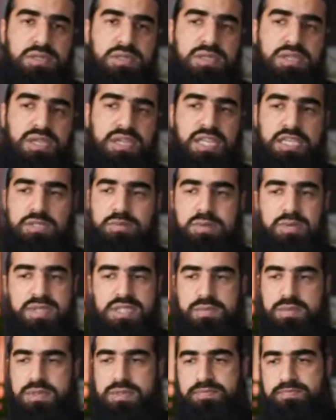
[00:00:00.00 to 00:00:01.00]
Yeah, that's
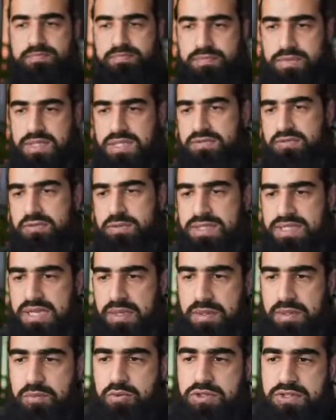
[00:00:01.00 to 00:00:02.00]
permissible. It's from
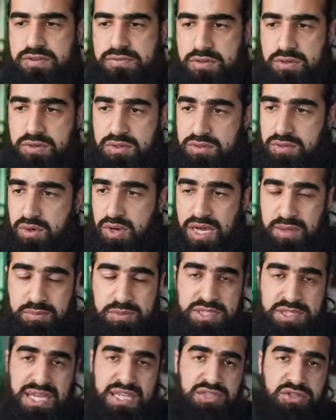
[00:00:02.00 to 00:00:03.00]
Islamic point of view. So I'm
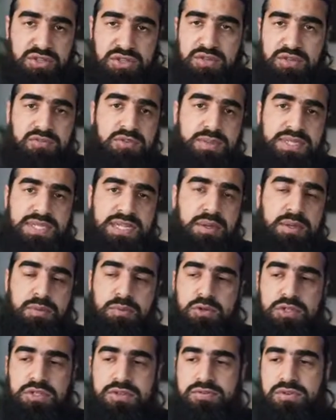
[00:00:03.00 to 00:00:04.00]
just answering you from Islamic
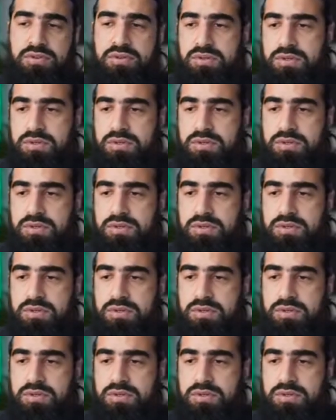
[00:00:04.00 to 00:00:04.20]
point of view.